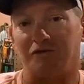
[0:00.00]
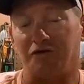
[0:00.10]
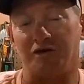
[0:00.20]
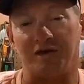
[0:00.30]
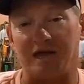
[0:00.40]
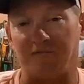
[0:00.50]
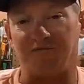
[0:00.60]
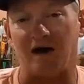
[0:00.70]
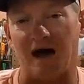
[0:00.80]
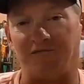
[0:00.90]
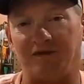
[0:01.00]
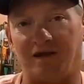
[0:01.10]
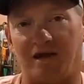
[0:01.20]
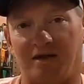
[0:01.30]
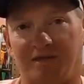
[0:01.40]
you can keep five a
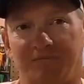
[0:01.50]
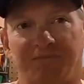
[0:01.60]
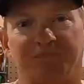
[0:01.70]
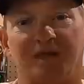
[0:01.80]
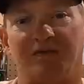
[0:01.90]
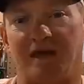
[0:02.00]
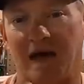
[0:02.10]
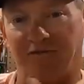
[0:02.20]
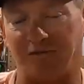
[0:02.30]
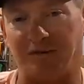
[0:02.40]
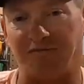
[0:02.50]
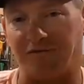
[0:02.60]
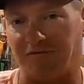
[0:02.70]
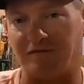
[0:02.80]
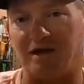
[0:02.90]
day, and they have to be
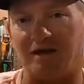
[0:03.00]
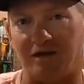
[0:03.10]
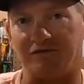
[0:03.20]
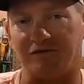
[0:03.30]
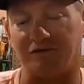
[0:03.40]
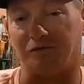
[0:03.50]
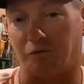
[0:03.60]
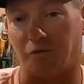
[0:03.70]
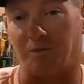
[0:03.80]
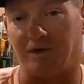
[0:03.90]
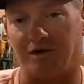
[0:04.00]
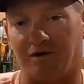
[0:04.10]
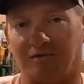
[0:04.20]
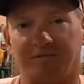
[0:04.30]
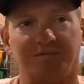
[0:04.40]
15 inches or
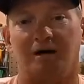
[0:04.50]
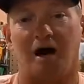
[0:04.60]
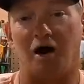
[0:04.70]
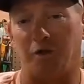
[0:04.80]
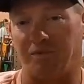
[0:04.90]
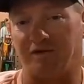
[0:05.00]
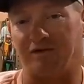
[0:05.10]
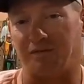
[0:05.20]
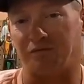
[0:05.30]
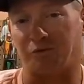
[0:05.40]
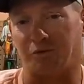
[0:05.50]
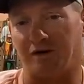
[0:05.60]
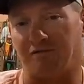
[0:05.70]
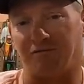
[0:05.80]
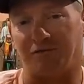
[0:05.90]
bigger. I hope the tips were
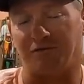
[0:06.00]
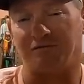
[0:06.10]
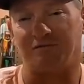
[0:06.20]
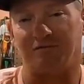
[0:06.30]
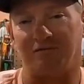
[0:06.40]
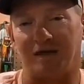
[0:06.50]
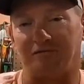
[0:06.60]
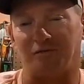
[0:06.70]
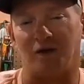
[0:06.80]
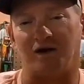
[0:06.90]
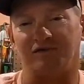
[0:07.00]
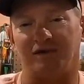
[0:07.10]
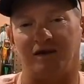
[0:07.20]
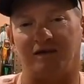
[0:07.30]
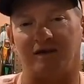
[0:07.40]
helpful. Thanks for
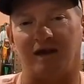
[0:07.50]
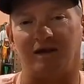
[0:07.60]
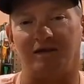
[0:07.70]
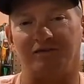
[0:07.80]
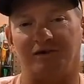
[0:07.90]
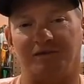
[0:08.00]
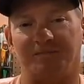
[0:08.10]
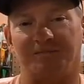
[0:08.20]
watching and tight lines, y'all.